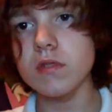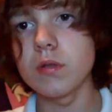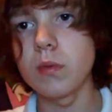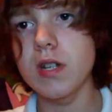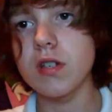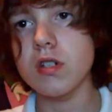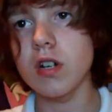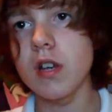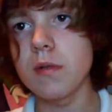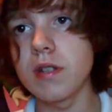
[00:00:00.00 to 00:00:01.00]
which
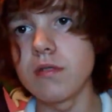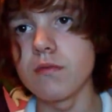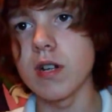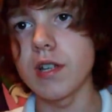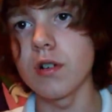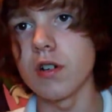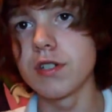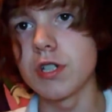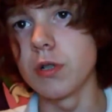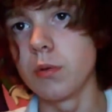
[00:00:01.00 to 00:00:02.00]
I only really got
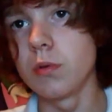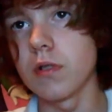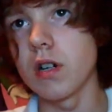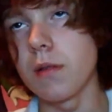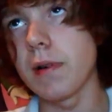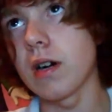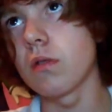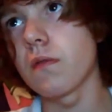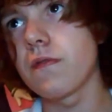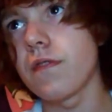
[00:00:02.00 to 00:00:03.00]
onto about